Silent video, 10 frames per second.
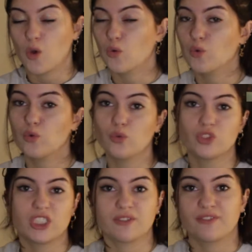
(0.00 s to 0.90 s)
Oh,
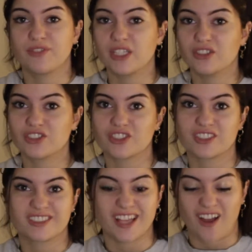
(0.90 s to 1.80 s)
she reveals
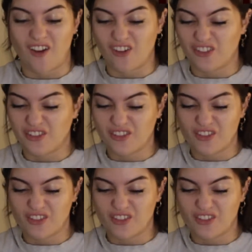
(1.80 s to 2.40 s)
herself.